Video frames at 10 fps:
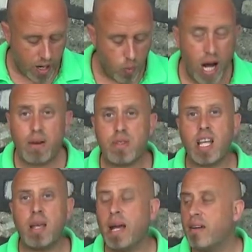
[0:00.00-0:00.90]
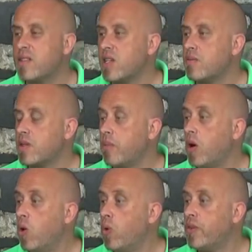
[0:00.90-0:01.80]
What else came out at the same time?
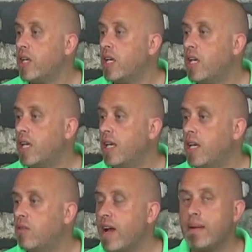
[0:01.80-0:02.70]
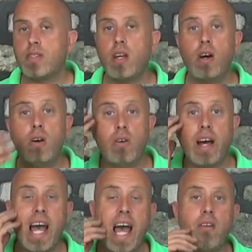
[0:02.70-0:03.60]
Oh, the Reptile
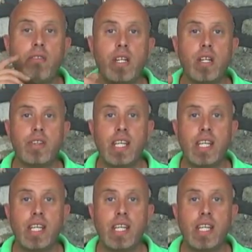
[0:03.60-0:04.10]
Harrier,